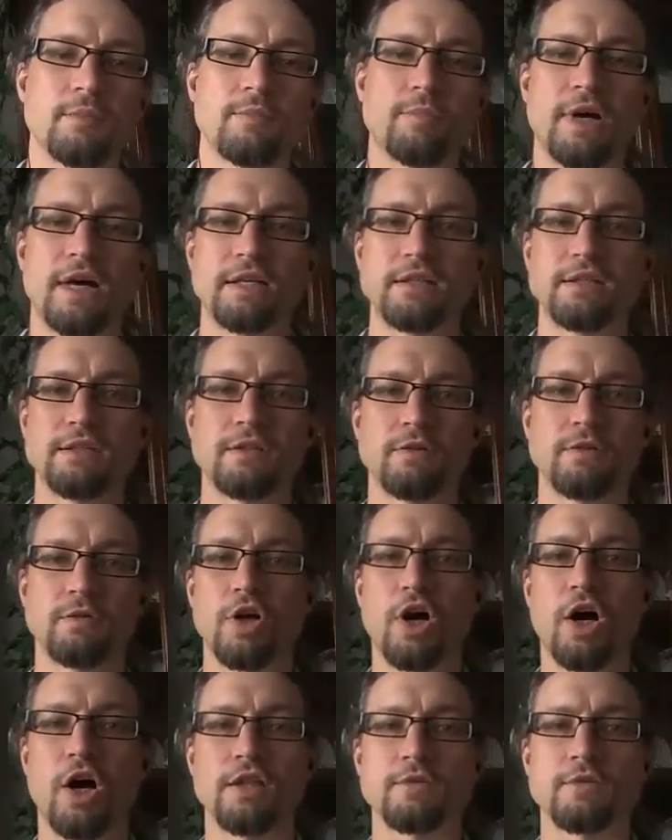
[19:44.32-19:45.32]
but
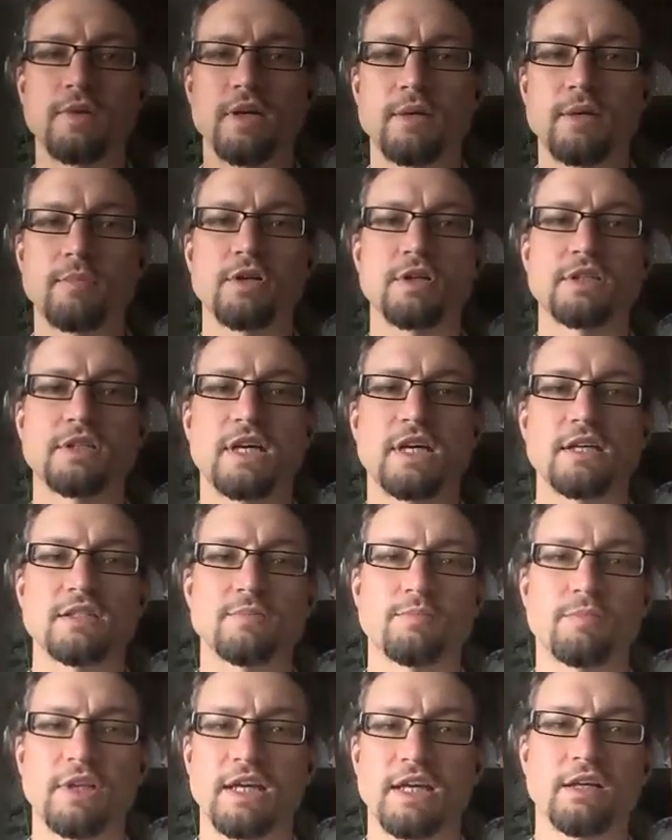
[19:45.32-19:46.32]
Colin Redimer
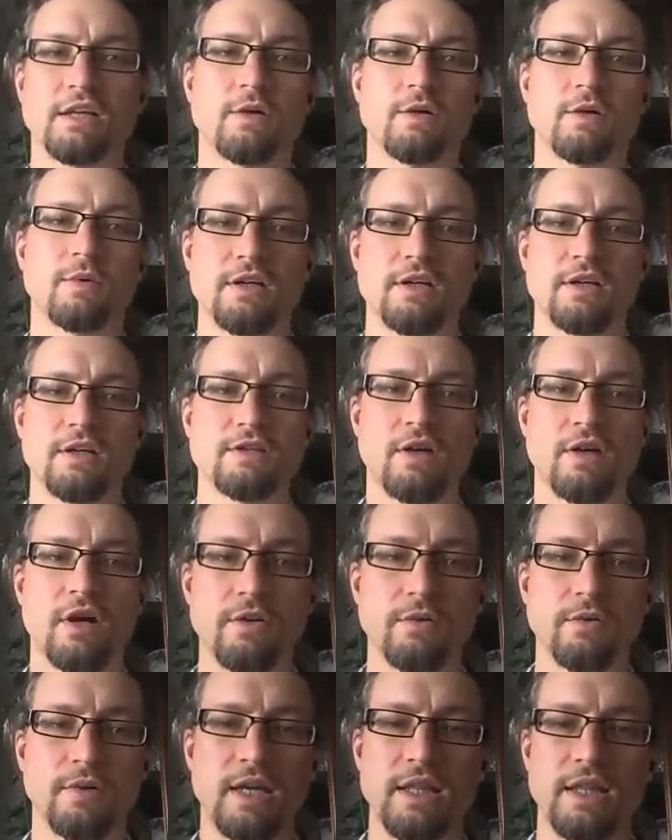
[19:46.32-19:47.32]
does Plato and
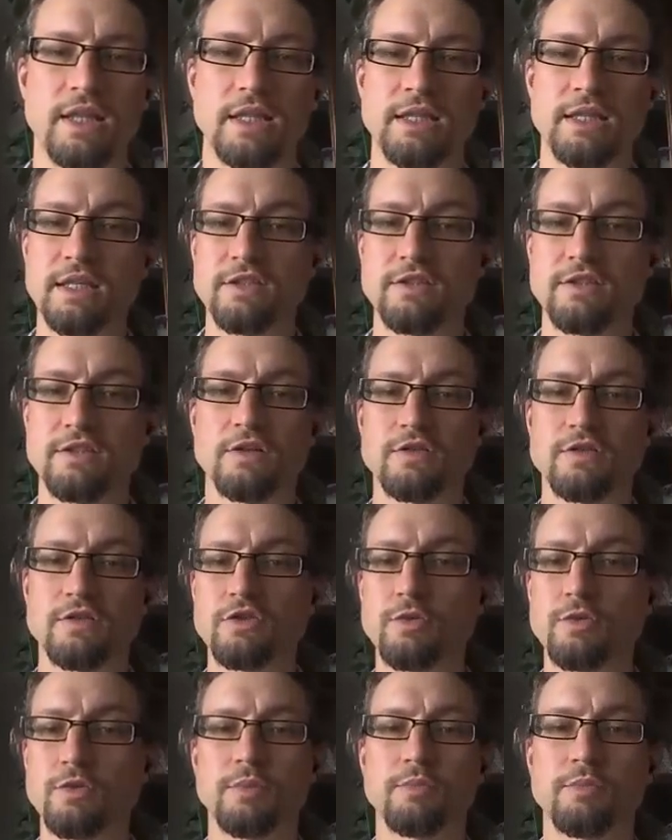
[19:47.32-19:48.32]
Aristotle, right? And these are
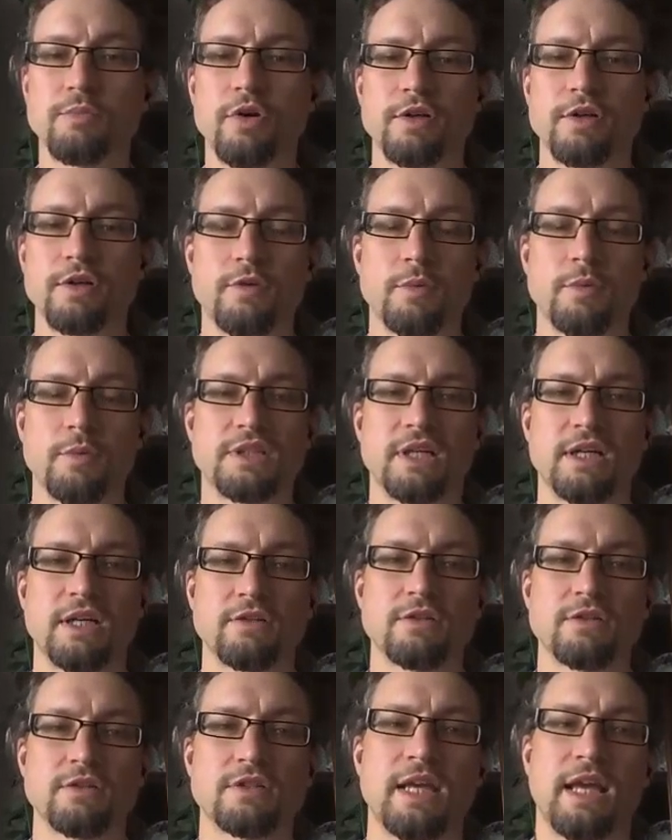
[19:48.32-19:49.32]
super important if you want to
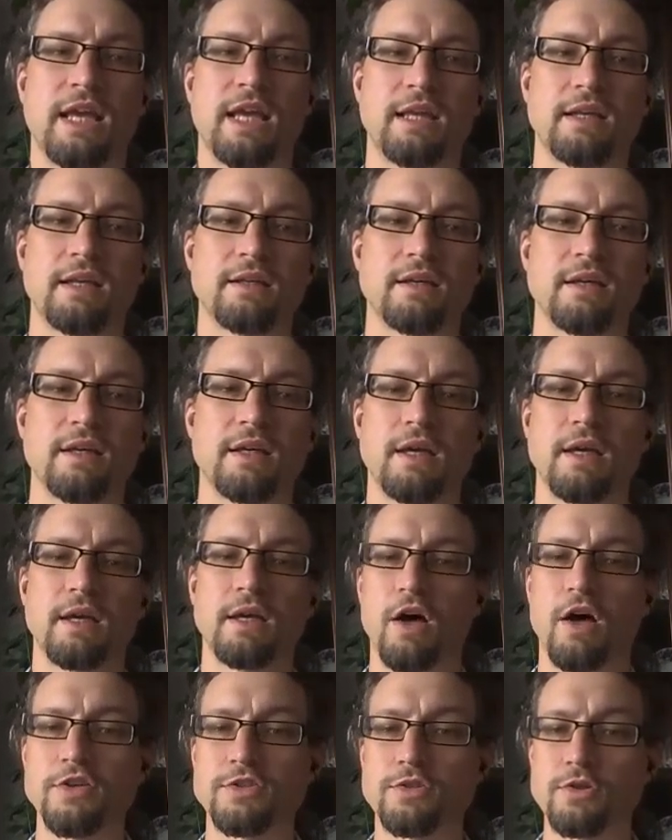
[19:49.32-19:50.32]
understand
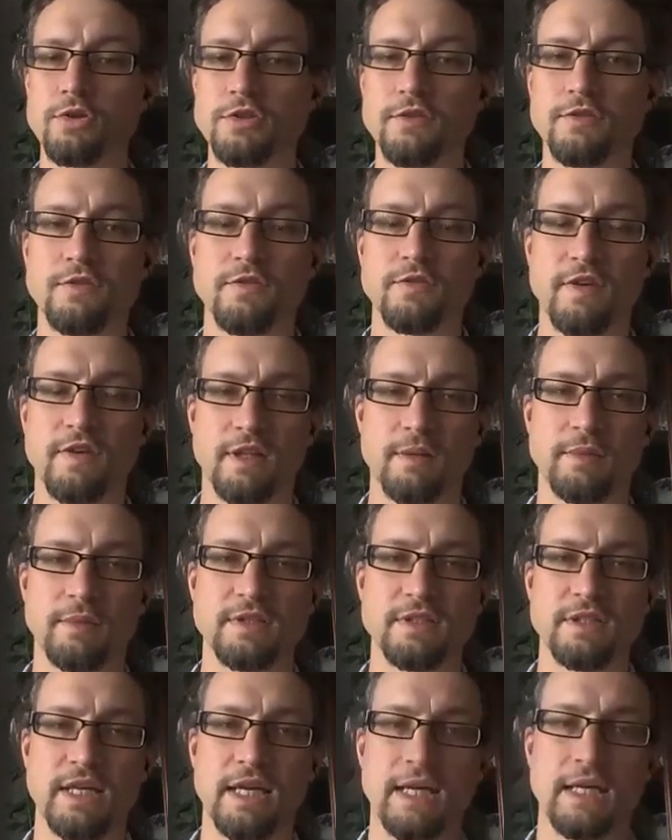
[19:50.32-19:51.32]
all sorts of
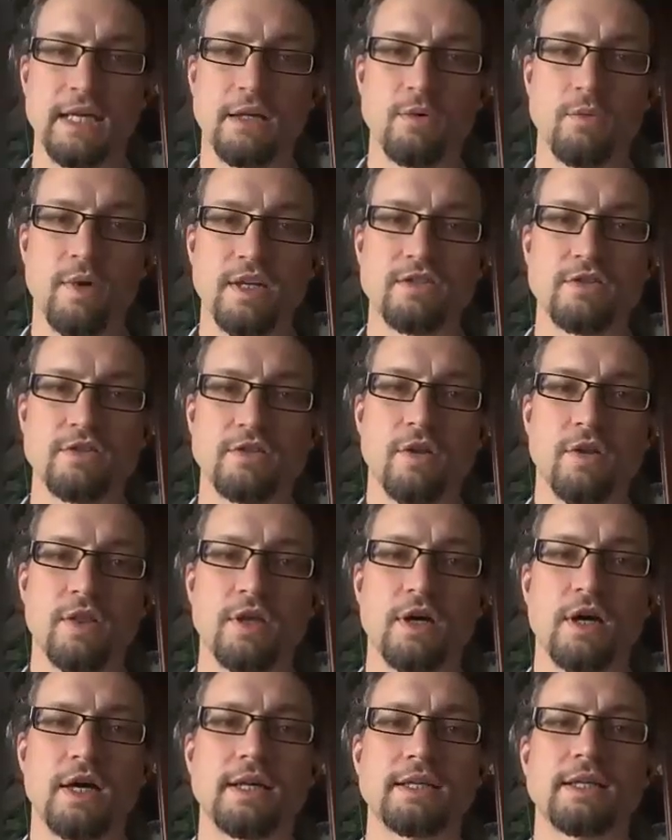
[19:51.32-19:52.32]
developments in Western
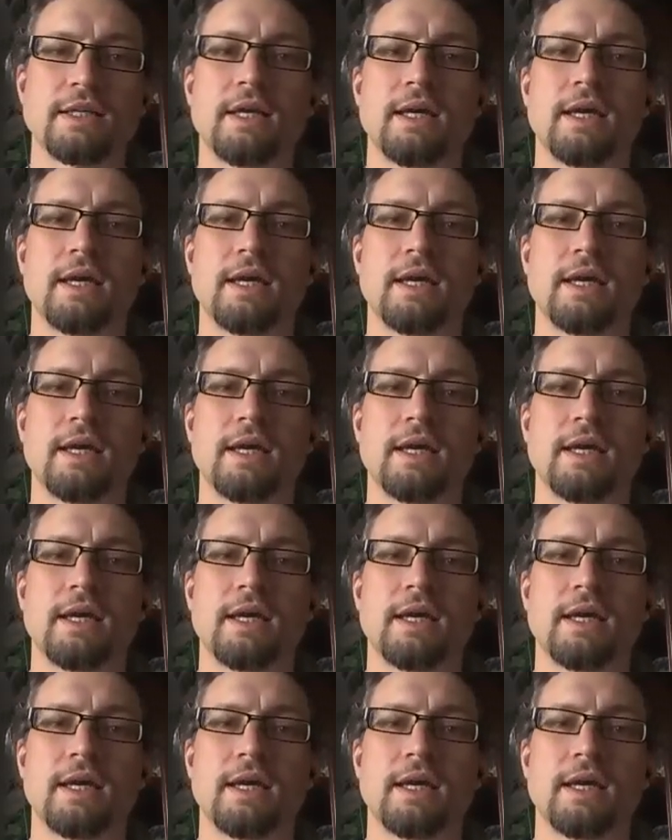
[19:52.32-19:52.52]
thought.